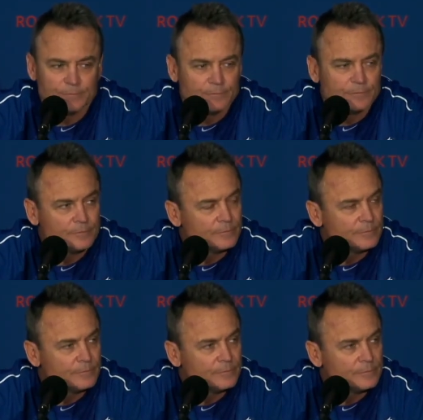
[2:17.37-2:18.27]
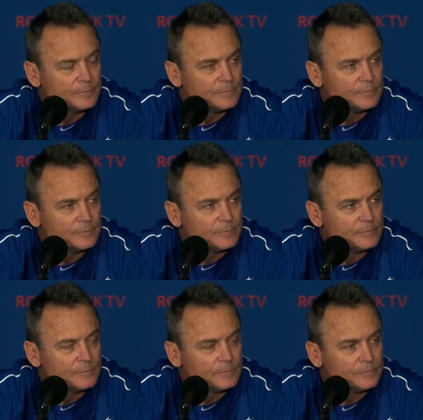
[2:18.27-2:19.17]

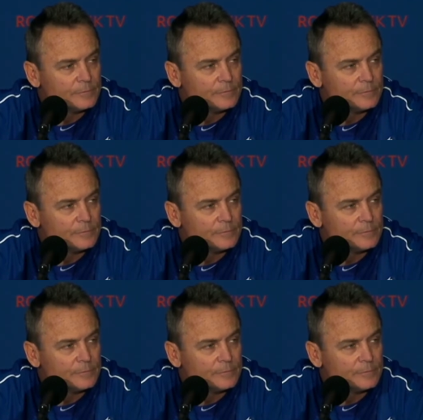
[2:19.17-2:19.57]
Nobody speaks.